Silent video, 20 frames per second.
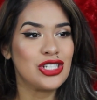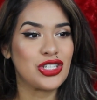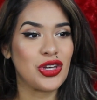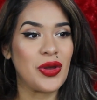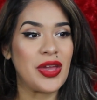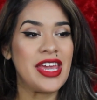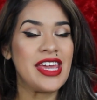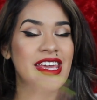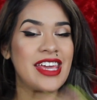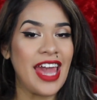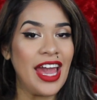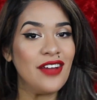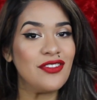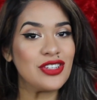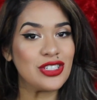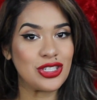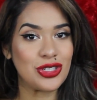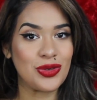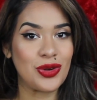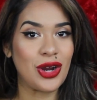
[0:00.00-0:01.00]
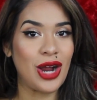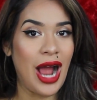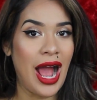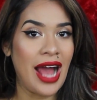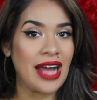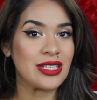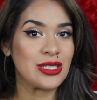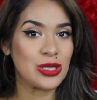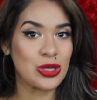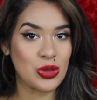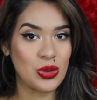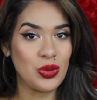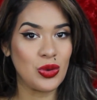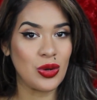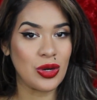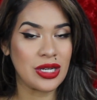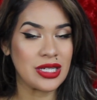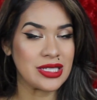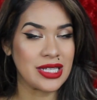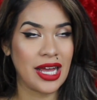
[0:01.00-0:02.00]
so he gave it to her at
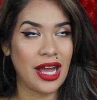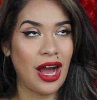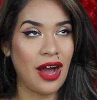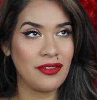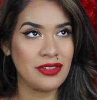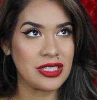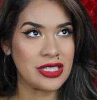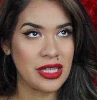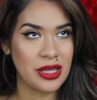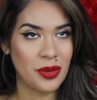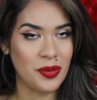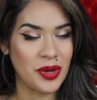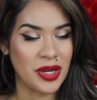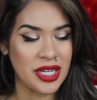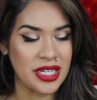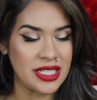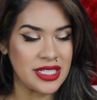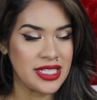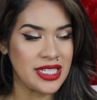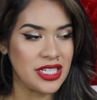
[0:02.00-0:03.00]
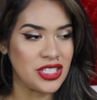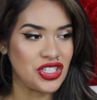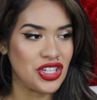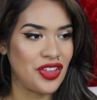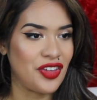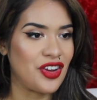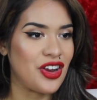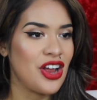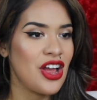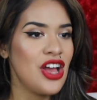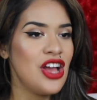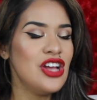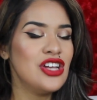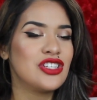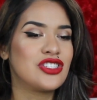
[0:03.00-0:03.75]
school because like obviously they weren't going to see each other.